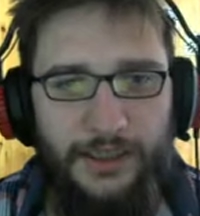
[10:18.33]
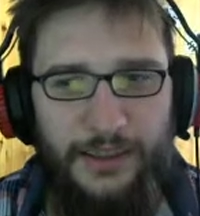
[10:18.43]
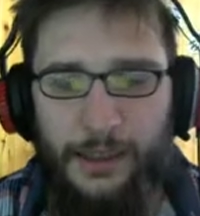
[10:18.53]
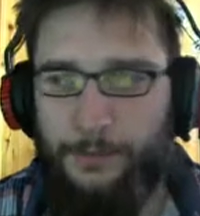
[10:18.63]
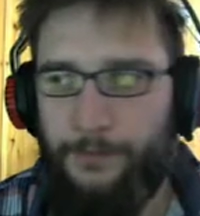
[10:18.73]

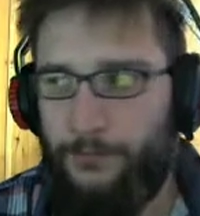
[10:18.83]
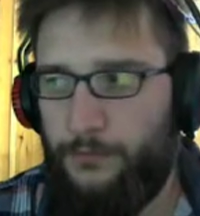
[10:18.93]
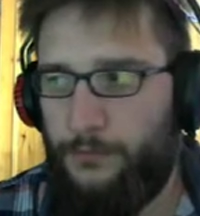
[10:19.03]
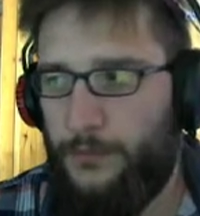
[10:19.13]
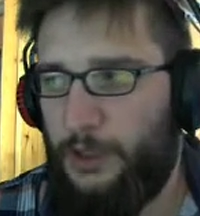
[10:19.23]
Äh,
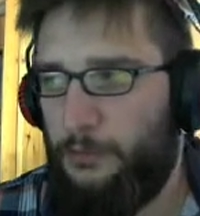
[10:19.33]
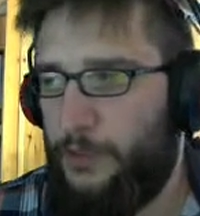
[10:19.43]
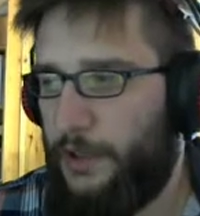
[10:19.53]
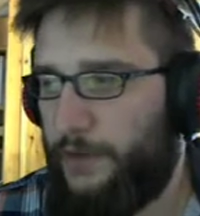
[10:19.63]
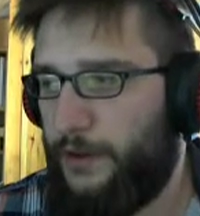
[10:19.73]

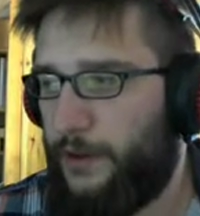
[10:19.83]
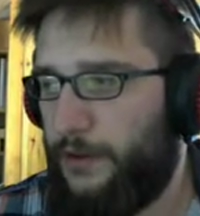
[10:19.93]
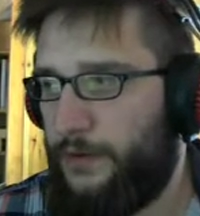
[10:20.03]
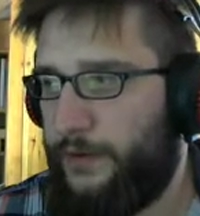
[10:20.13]
nice that it's